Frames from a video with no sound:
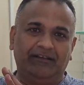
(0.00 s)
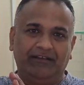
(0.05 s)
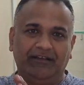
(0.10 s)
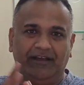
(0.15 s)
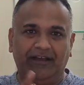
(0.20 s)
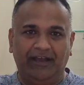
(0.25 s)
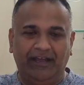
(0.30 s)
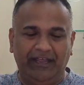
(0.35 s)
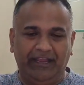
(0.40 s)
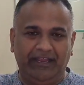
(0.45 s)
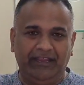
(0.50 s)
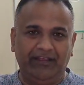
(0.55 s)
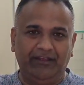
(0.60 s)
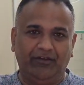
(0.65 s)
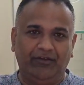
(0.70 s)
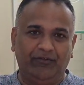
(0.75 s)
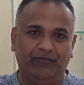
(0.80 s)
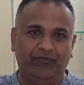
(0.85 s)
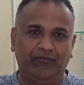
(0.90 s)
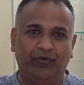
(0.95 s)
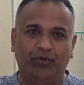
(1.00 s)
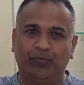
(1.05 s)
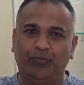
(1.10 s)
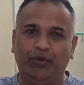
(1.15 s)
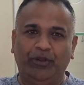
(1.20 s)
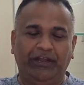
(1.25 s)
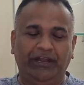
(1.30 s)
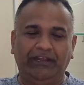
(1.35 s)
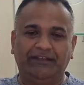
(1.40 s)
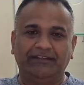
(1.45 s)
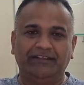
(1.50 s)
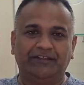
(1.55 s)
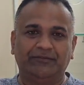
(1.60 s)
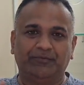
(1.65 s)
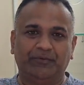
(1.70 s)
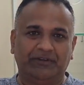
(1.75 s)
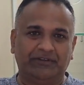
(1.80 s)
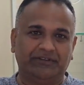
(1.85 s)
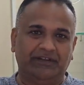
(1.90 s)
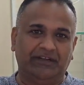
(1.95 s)
high of
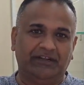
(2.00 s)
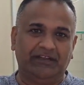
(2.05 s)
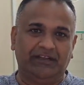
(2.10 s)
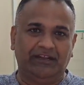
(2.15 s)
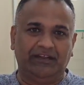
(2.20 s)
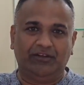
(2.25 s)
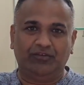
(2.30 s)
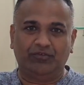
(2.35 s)
4.86%